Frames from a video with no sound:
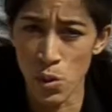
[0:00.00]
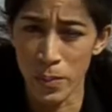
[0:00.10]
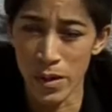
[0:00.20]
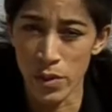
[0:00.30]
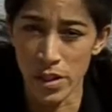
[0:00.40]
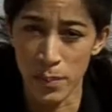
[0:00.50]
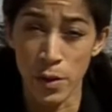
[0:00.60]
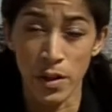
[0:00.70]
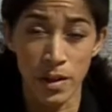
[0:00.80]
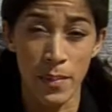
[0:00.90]
will meet with
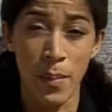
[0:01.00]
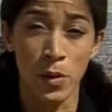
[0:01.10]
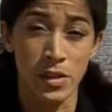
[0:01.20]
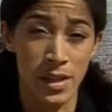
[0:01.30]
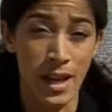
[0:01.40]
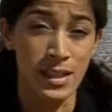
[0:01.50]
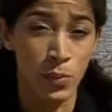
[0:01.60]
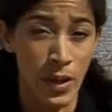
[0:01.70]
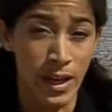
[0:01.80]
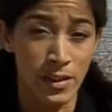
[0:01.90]
community members next
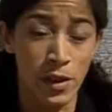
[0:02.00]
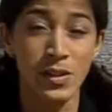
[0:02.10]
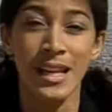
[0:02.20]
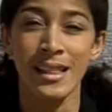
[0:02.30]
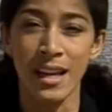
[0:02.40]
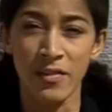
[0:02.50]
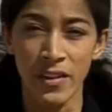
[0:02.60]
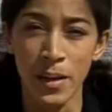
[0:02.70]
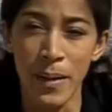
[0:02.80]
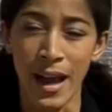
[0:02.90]
week. They'll take that
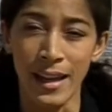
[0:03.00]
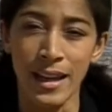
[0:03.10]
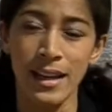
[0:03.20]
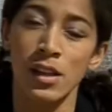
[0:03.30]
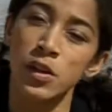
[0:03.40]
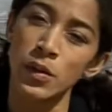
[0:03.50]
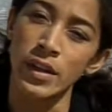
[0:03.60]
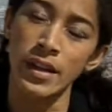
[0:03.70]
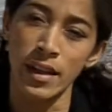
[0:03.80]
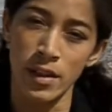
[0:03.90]
feedback and include
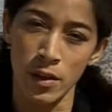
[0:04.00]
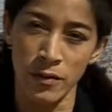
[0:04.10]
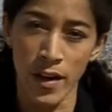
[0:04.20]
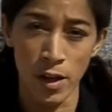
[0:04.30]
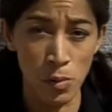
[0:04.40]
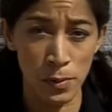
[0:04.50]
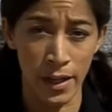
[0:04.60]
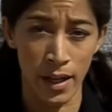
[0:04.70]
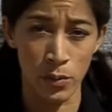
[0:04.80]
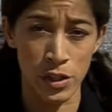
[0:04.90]
it in their final
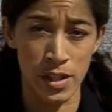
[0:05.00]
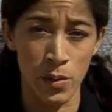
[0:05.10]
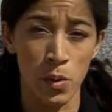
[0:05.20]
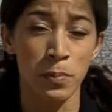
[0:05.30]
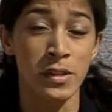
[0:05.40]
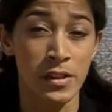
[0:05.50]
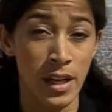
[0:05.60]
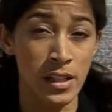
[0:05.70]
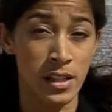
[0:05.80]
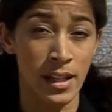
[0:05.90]
plan, which they will
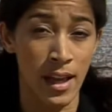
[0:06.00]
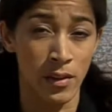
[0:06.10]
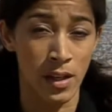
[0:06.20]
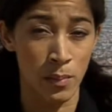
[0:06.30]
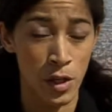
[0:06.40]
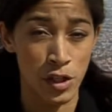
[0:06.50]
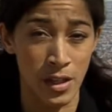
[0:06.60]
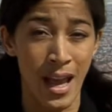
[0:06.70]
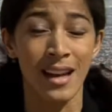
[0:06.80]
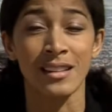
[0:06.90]
present to the County
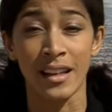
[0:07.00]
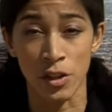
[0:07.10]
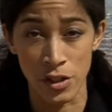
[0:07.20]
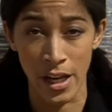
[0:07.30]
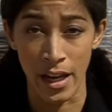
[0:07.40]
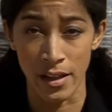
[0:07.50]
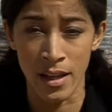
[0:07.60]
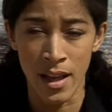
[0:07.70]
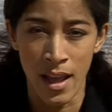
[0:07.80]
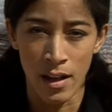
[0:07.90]
Commission at a later date.
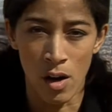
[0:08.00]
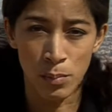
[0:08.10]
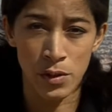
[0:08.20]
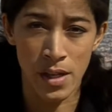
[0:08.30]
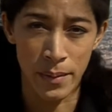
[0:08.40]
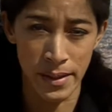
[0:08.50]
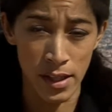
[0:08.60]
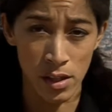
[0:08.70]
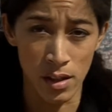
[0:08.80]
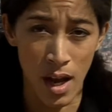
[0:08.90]
On Blue Diamond
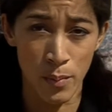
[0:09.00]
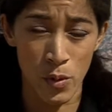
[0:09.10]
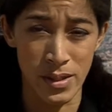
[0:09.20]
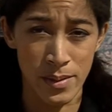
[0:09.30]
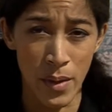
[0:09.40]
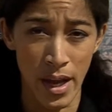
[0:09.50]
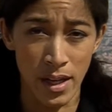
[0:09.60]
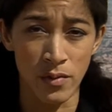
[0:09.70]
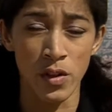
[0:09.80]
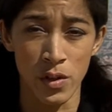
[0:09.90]
Hill, I'm Marissa
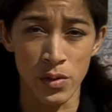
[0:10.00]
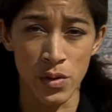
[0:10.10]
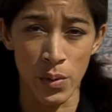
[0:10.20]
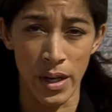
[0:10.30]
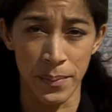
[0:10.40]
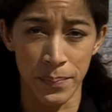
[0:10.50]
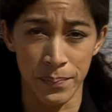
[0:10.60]
Mike for News 3.